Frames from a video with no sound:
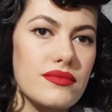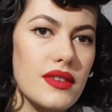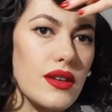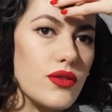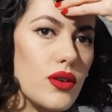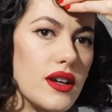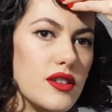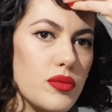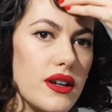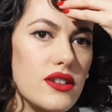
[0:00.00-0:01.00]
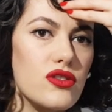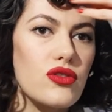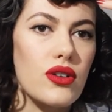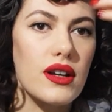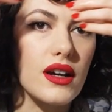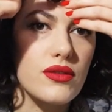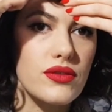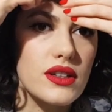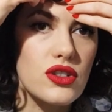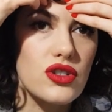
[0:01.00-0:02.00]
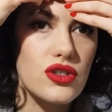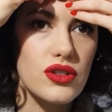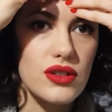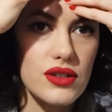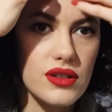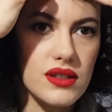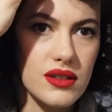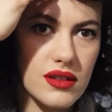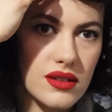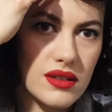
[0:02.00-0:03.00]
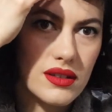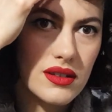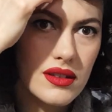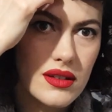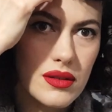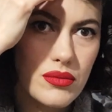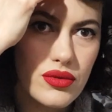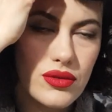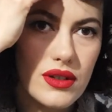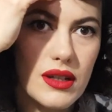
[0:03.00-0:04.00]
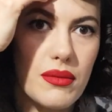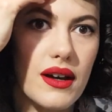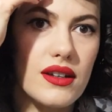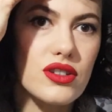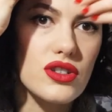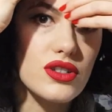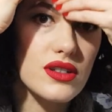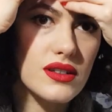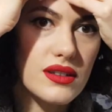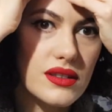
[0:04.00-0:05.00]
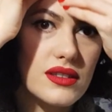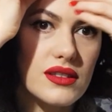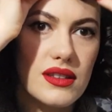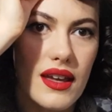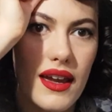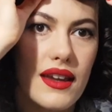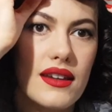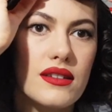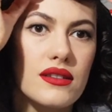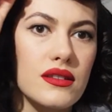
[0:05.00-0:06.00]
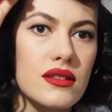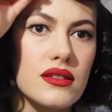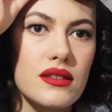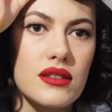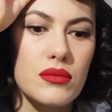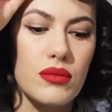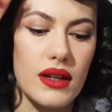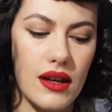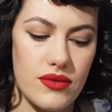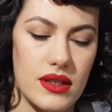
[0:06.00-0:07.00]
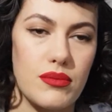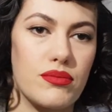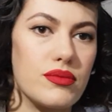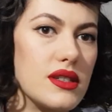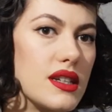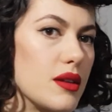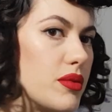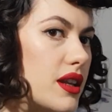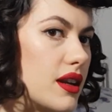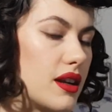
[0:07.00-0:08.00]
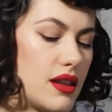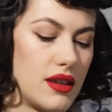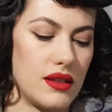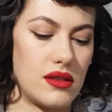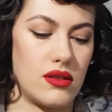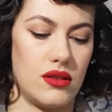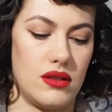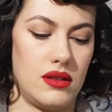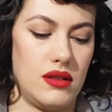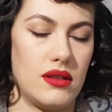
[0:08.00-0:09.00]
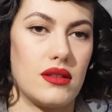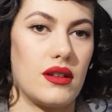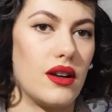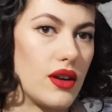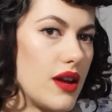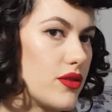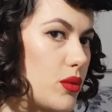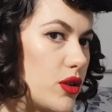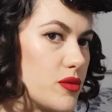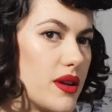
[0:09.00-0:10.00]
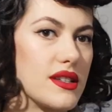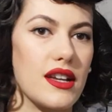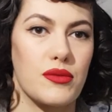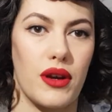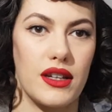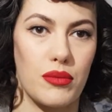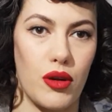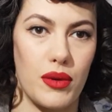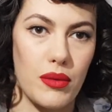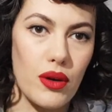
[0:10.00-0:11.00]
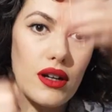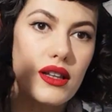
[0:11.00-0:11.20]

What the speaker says: If your hairspray is strong enough, it should pretty much stay. Might have to stick a pin in it. I think it's not. I don't have the world's best hairspray at the moment, I'm not gonna